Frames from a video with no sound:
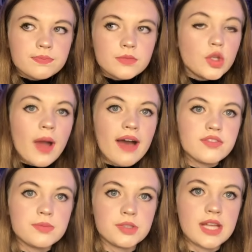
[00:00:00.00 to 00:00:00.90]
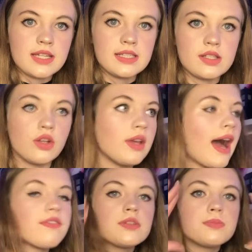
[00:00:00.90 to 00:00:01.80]
You have to pretend he's not. You
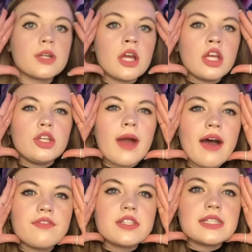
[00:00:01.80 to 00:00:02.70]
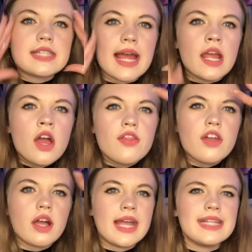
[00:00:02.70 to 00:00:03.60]
have to say
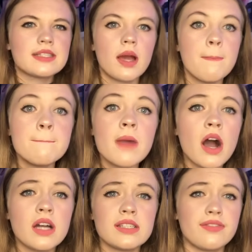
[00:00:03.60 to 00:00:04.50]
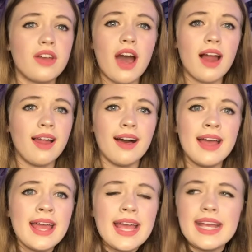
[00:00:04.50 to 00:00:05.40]
his command of colour,
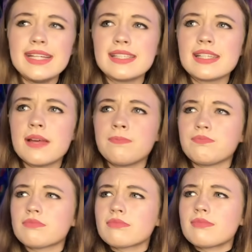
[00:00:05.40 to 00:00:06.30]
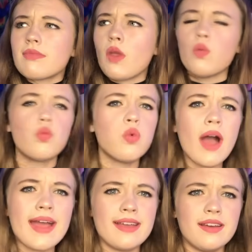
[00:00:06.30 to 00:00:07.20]
his
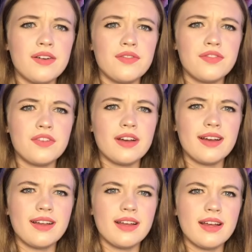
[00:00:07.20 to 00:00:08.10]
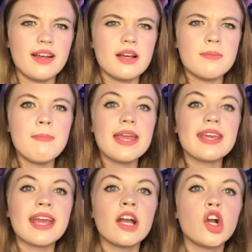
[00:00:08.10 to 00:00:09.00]
way of
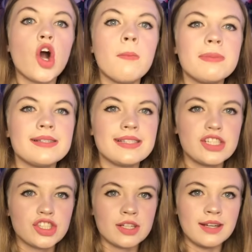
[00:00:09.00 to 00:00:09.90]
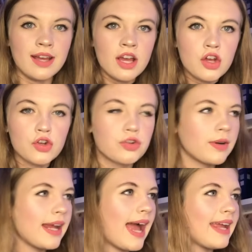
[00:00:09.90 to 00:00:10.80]
making a composition
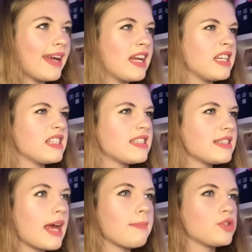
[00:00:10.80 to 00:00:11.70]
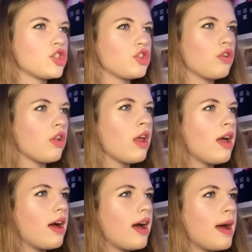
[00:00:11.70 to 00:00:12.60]
create an exceptional,
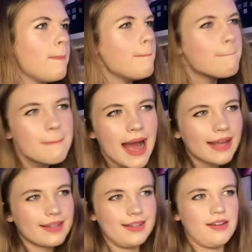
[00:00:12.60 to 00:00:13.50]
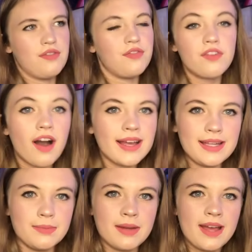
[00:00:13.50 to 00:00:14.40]
immaculate
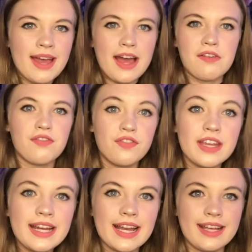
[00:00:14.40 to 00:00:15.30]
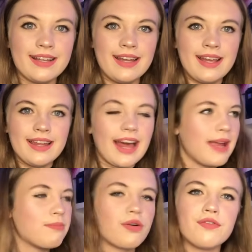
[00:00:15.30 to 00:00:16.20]
vibe and feeling that
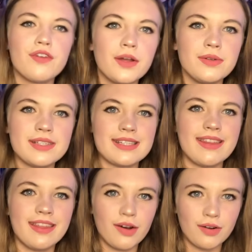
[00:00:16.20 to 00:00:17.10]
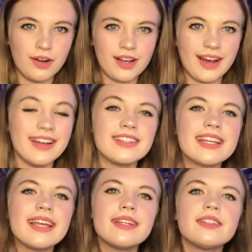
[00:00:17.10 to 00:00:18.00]
it provokes in the onlooker.
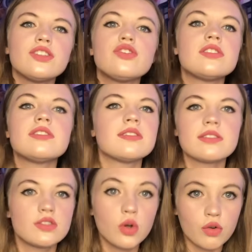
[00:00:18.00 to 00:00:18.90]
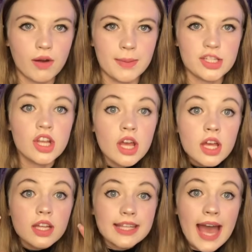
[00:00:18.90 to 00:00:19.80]
Talk rubbish.
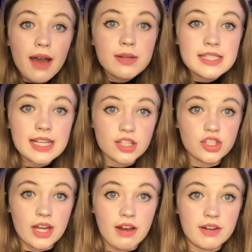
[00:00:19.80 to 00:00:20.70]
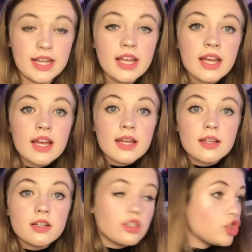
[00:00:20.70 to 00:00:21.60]
Get out a dictionary,
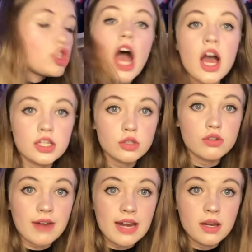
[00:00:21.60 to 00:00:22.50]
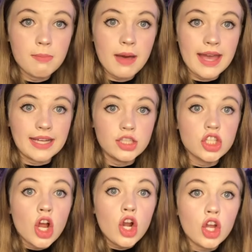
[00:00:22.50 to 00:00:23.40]
turn to a random page,
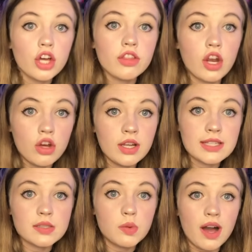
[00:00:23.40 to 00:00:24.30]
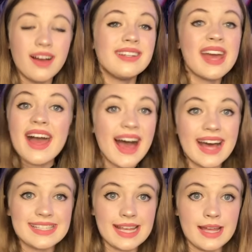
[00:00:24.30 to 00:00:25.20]
look at the longest word,
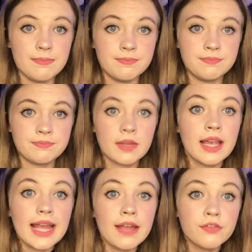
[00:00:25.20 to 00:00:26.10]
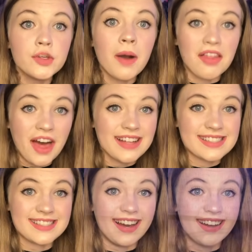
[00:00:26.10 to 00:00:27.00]
add it in. If you are that stuck.